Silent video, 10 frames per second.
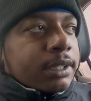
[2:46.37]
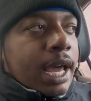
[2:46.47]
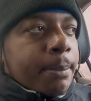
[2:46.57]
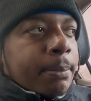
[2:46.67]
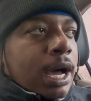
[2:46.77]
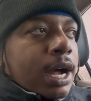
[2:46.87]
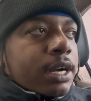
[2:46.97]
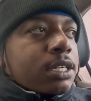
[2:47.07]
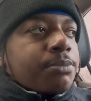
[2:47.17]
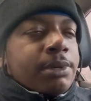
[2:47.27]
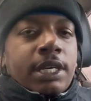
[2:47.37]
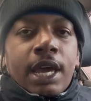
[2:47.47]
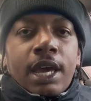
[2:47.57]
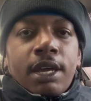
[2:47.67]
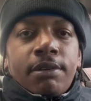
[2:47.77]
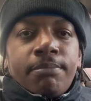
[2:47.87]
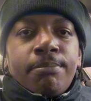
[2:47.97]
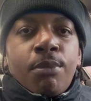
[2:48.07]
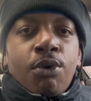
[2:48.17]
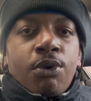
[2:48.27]
that box became
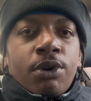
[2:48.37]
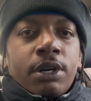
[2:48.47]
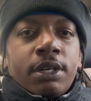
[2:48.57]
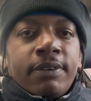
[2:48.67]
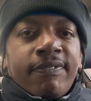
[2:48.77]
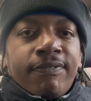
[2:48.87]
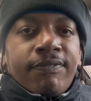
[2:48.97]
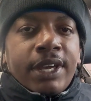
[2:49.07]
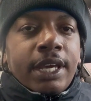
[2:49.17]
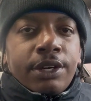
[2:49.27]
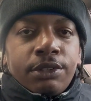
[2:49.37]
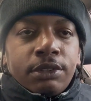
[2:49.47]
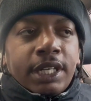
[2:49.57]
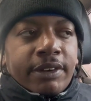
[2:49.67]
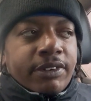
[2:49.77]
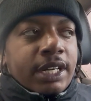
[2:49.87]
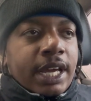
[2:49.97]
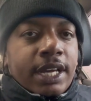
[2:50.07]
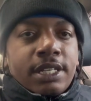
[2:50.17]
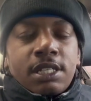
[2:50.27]
more filled every
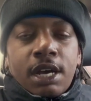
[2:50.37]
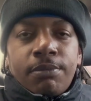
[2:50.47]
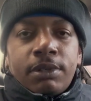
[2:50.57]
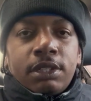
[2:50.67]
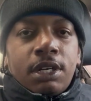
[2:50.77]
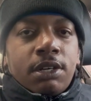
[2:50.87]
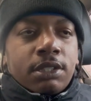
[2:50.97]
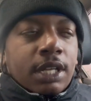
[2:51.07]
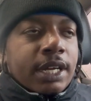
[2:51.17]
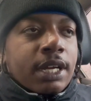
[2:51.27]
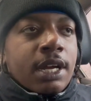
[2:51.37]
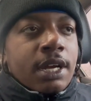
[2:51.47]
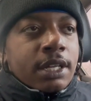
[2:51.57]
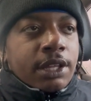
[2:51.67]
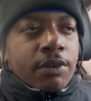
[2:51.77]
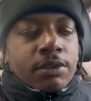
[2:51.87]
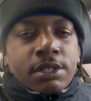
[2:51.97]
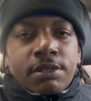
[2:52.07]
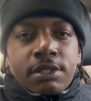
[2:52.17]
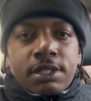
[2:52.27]
day as time went along. Like, there
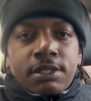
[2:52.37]
was